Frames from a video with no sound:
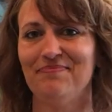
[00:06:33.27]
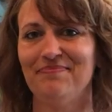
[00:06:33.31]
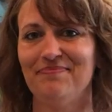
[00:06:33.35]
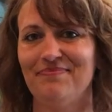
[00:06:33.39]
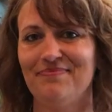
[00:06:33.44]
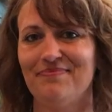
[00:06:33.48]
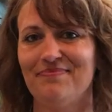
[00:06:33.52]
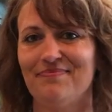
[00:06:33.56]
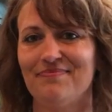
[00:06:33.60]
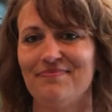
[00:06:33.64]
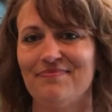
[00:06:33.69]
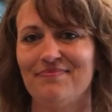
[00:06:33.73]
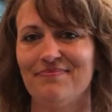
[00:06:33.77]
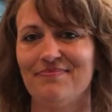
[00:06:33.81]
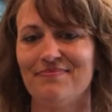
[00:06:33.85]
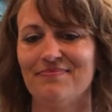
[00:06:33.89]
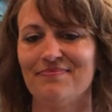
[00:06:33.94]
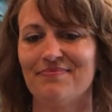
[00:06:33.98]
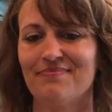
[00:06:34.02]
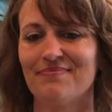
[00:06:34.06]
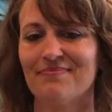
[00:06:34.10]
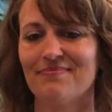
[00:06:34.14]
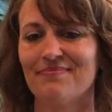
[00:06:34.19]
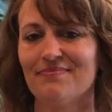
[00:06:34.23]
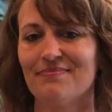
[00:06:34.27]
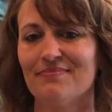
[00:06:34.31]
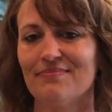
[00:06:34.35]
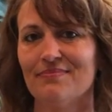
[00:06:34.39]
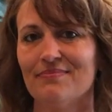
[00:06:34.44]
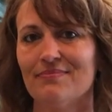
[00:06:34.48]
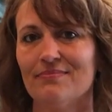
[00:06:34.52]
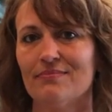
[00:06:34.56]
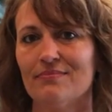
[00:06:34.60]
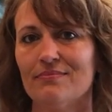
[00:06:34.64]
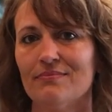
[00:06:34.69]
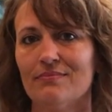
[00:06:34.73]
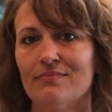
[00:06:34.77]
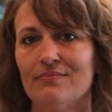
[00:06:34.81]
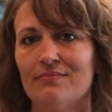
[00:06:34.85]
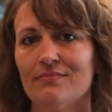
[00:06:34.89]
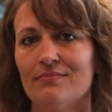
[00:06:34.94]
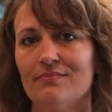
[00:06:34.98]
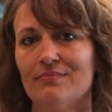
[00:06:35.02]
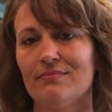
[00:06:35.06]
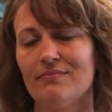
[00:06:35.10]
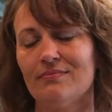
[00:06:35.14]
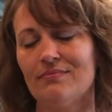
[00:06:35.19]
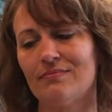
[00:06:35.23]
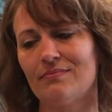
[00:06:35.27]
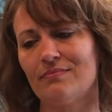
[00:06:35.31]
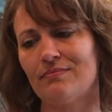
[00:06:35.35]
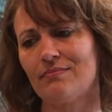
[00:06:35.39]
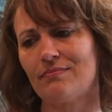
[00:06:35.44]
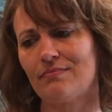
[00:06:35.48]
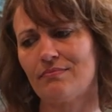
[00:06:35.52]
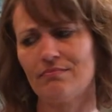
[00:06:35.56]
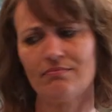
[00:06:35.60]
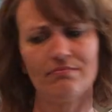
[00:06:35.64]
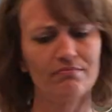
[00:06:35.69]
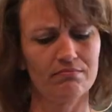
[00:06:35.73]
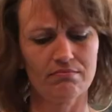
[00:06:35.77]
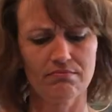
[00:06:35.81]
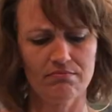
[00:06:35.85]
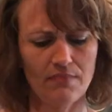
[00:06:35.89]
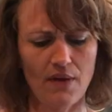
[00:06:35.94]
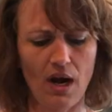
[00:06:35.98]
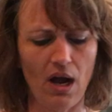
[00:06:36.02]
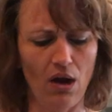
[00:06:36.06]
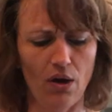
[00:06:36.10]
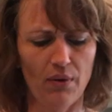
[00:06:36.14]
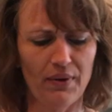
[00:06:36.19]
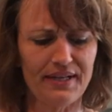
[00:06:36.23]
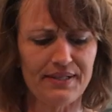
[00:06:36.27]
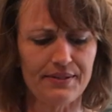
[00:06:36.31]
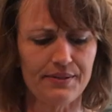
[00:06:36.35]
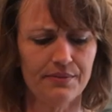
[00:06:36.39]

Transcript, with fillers: And you have seasonal types of classes too, like you Always.